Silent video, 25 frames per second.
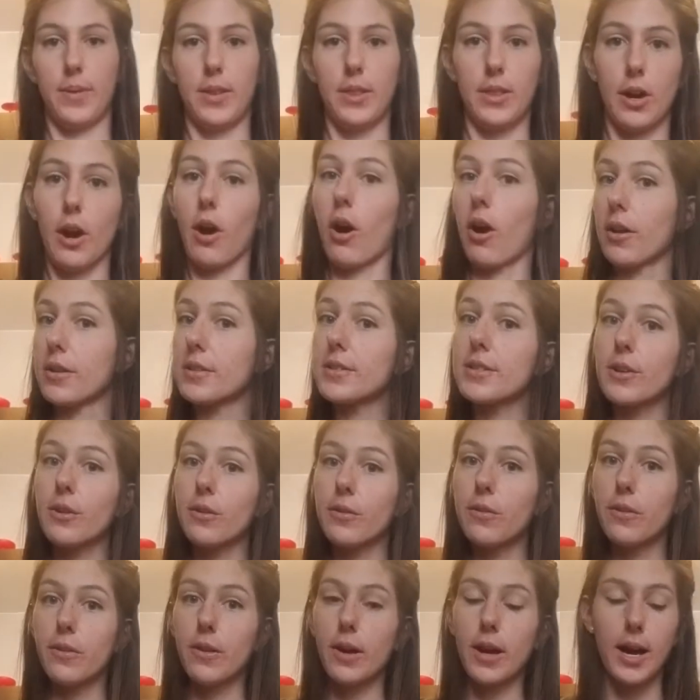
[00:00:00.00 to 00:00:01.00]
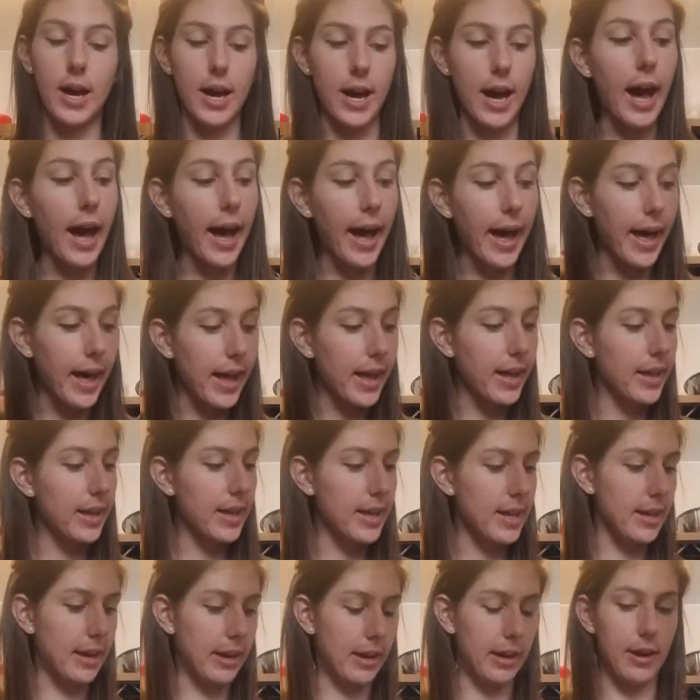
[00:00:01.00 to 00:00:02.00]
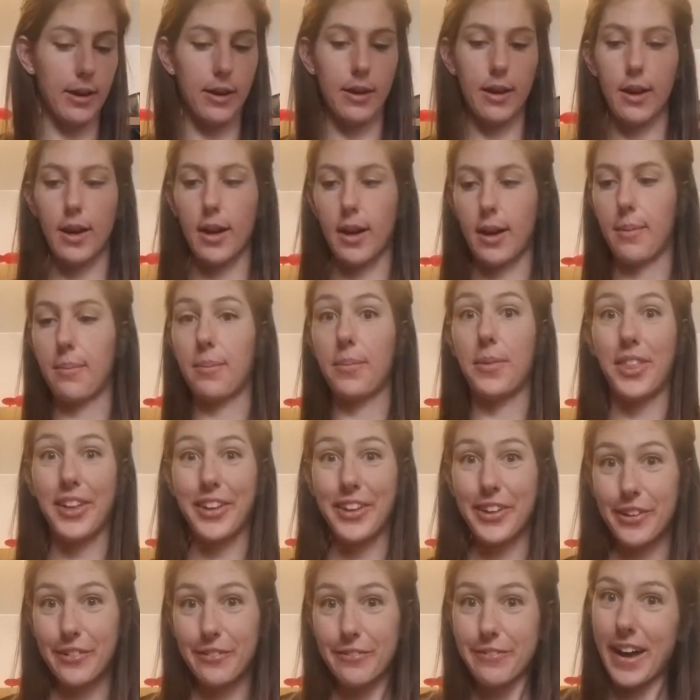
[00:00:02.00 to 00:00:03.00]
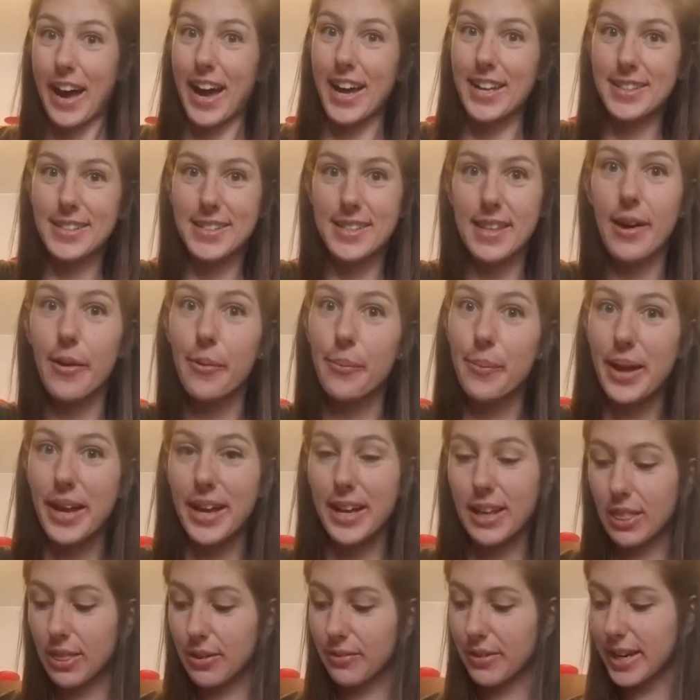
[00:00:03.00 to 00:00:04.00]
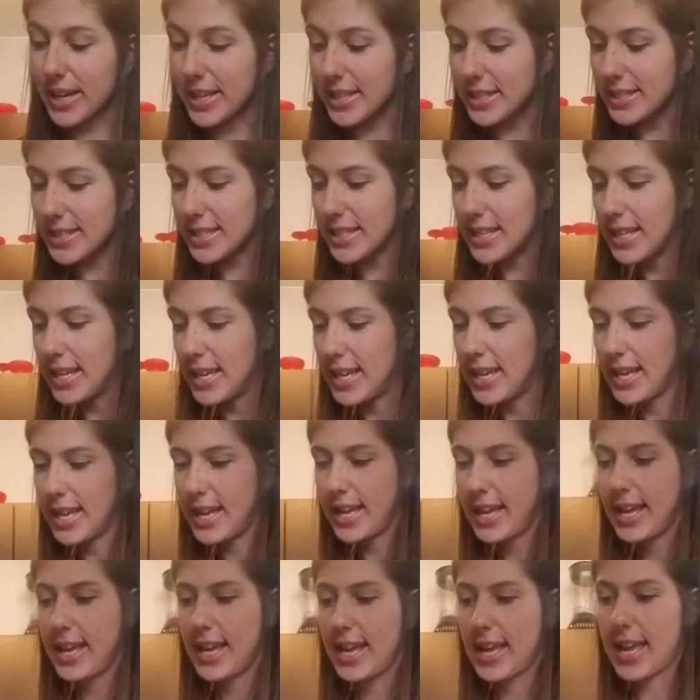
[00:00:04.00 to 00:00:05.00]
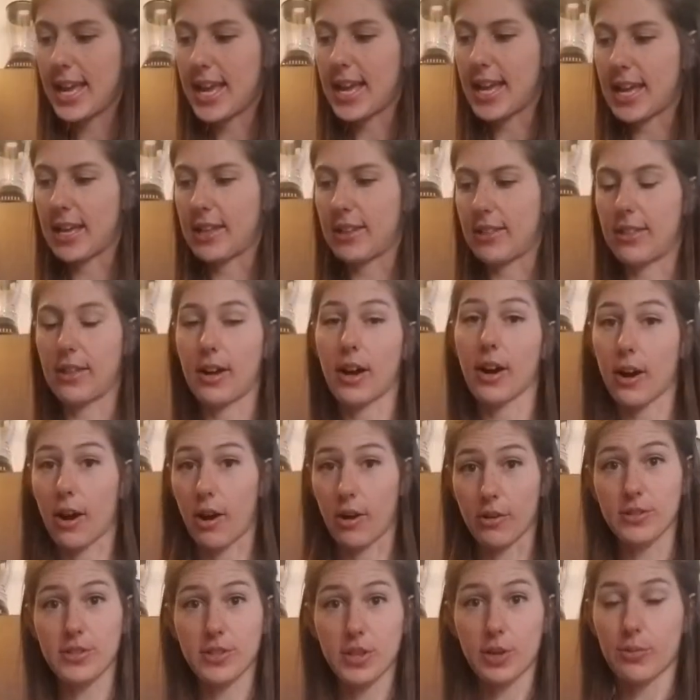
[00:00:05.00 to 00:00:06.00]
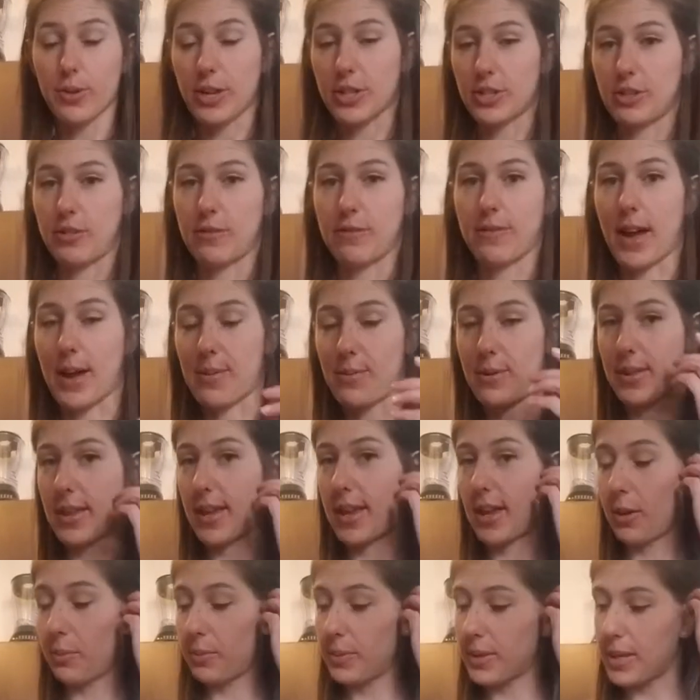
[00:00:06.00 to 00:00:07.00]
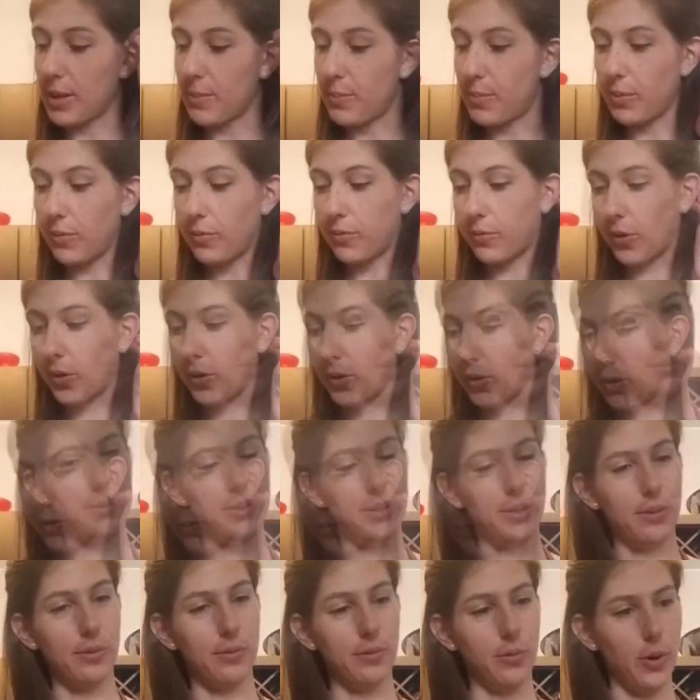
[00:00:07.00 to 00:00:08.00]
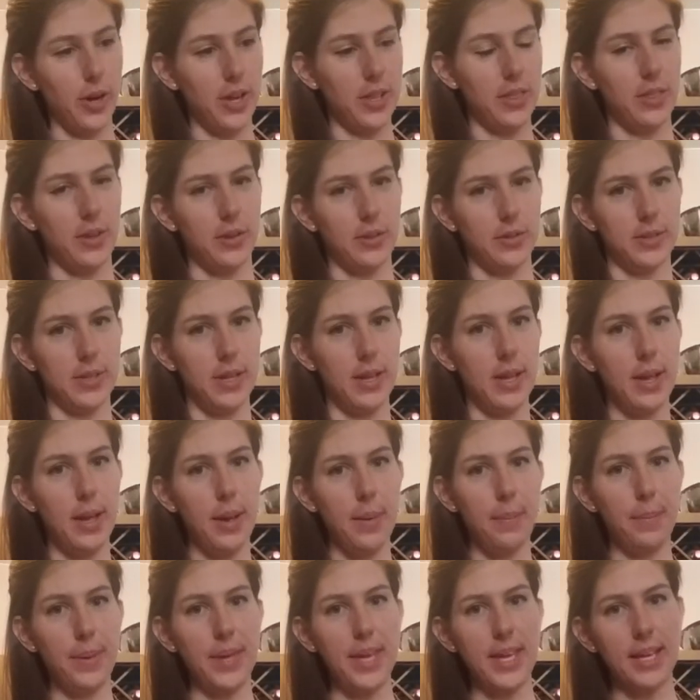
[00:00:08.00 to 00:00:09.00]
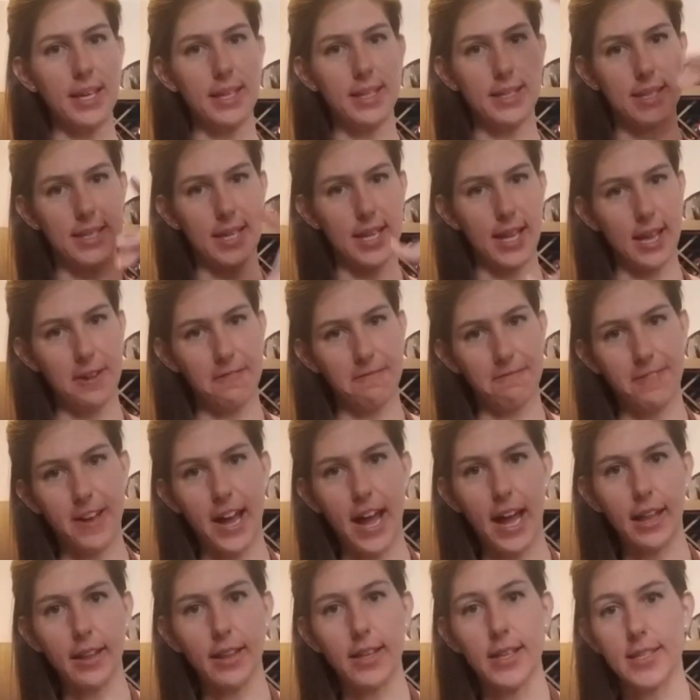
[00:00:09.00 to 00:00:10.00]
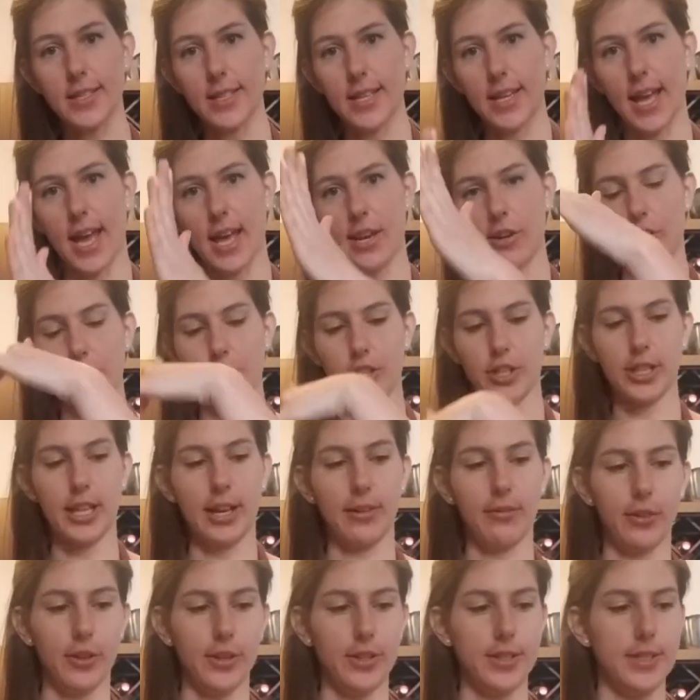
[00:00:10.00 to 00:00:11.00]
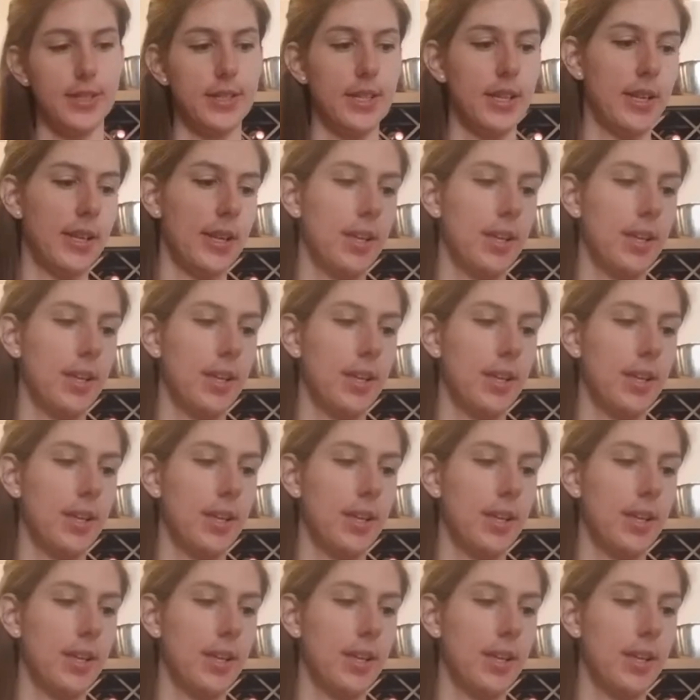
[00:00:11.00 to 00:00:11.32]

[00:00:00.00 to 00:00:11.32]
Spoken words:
They're also high in the good fats, the omega-3s, and they're also rich in fiber that help keep you full, helps you avoid those peaks and valleys in energy levels.